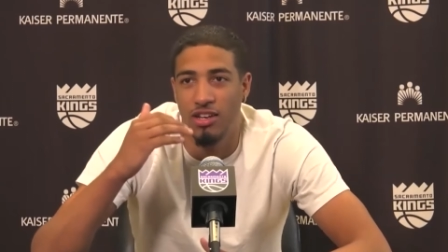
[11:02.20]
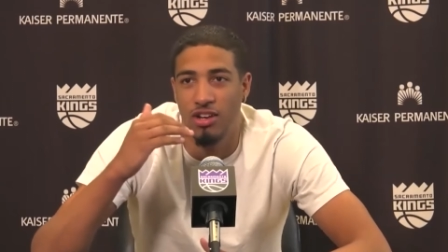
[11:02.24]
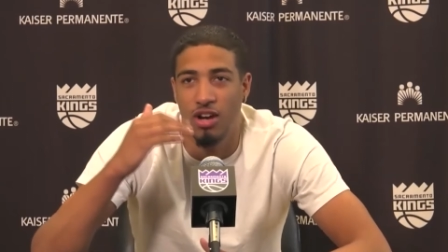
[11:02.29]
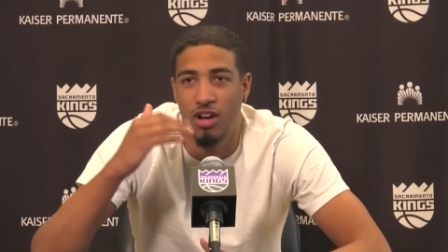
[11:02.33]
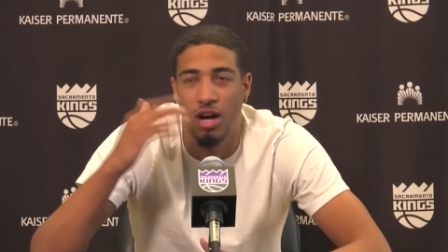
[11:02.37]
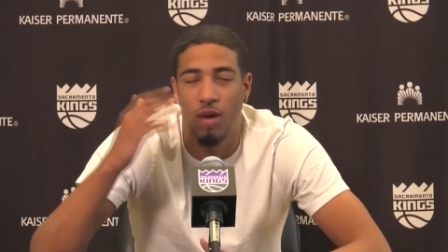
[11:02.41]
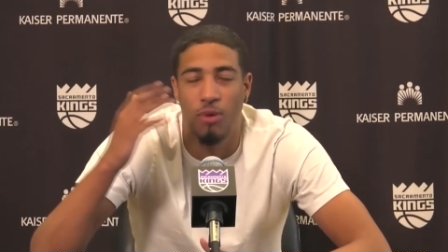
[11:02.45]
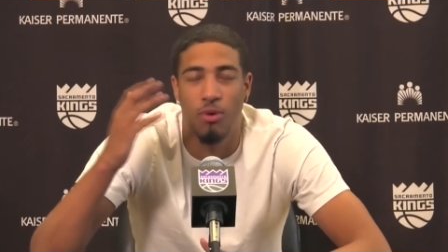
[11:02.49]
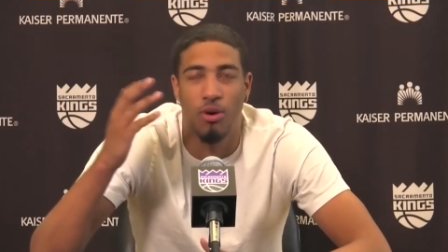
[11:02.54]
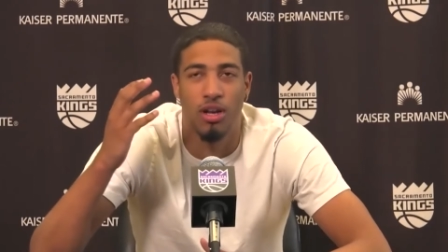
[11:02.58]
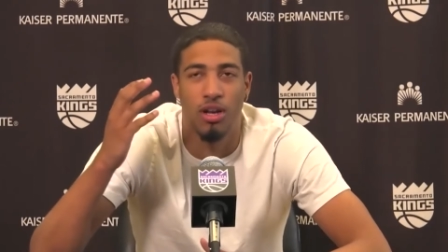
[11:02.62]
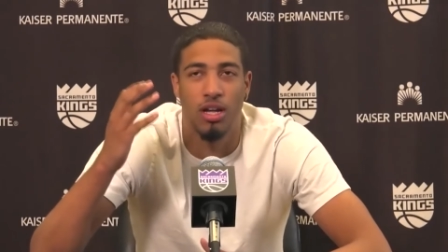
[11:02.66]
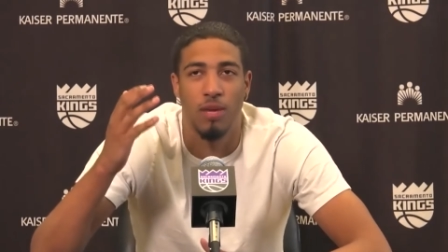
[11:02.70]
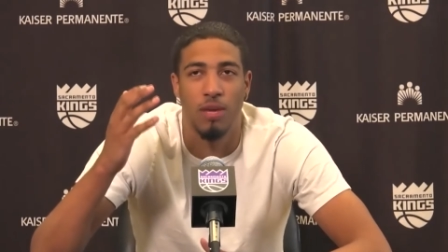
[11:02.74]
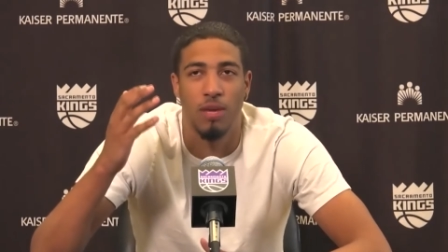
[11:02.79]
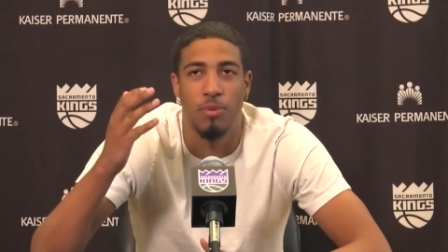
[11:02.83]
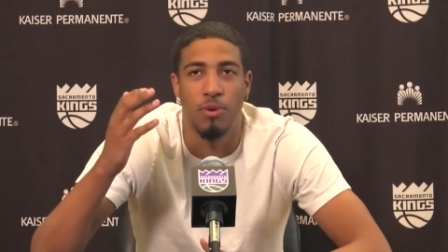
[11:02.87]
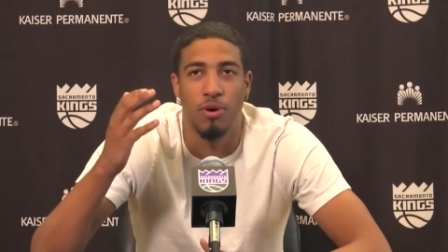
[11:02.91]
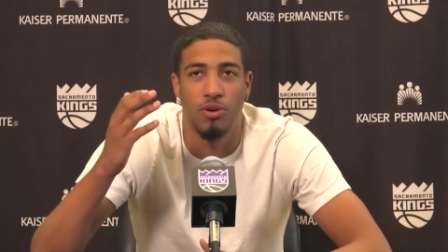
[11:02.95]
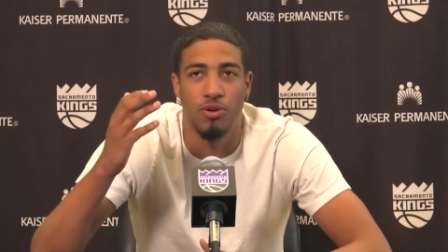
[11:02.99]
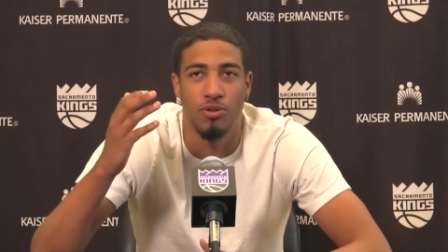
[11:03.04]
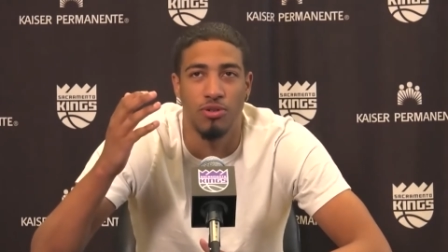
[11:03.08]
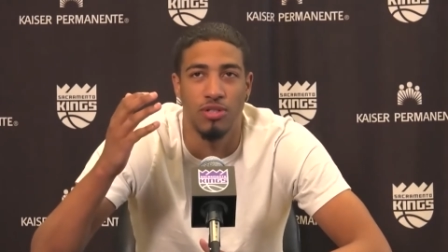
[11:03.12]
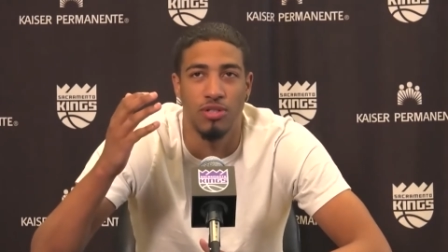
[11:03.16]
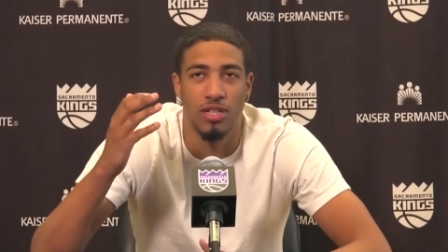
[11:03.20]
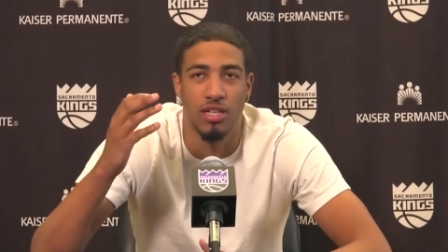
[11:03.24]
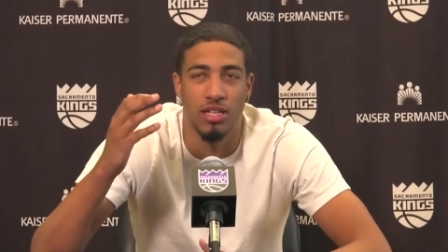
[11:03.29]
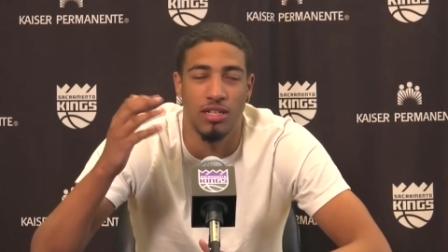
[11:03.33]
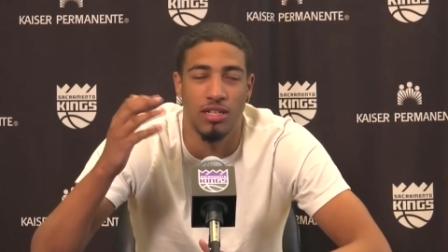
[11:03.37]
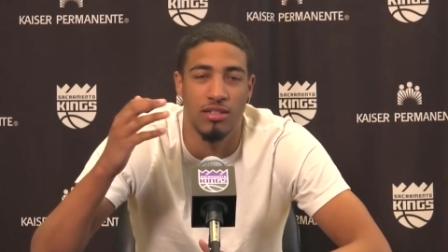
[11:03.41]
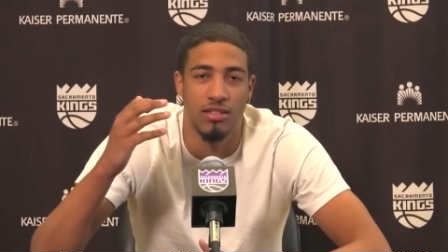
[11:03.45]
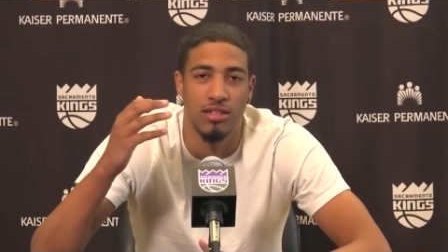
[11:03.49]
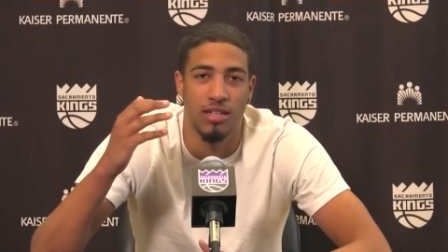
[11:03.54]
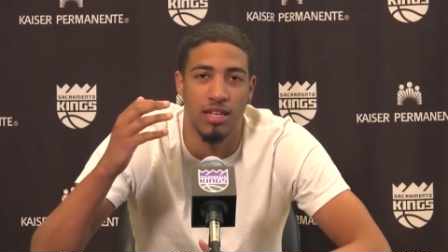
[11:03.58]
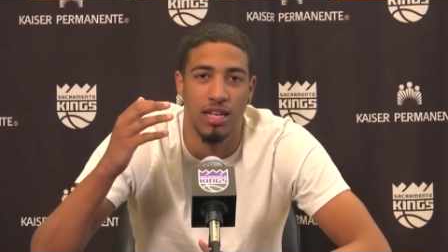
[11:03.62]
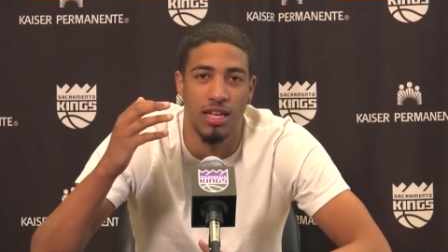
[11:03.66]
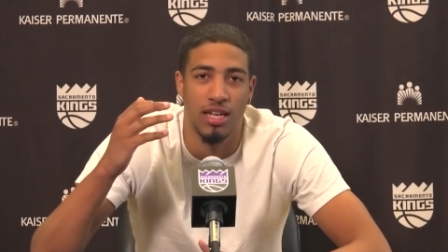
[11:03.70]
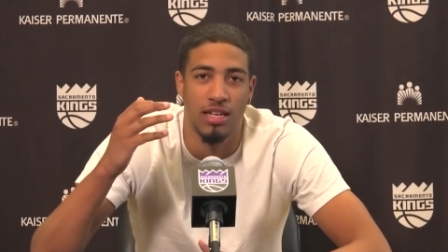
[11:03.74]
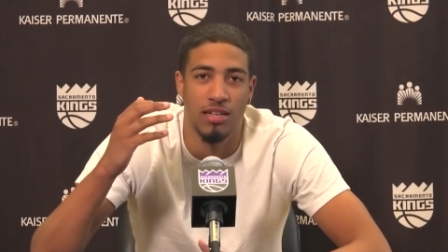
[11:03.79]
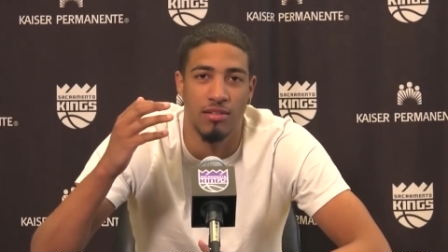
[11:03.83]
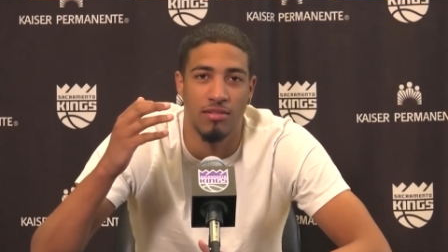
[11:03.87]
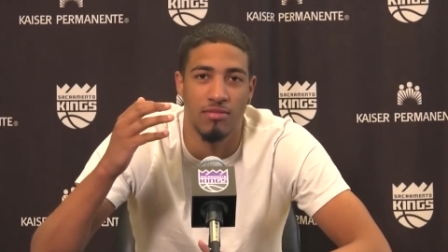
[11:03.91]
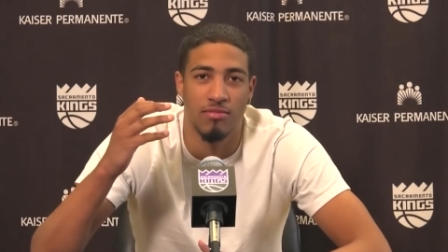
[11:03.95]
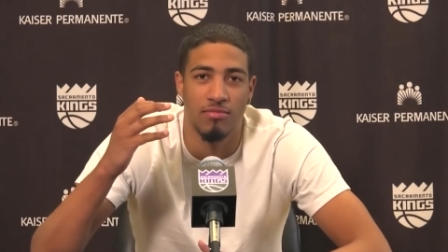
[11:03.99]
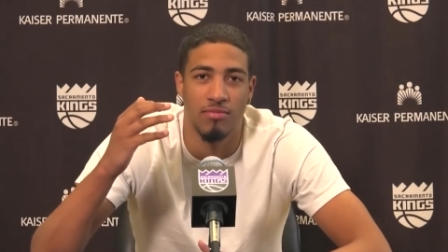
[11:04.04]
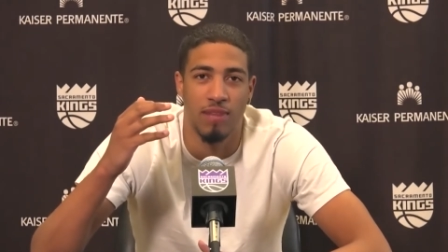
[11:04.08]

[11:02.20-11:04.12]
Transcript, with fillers: you know I want to uphold in in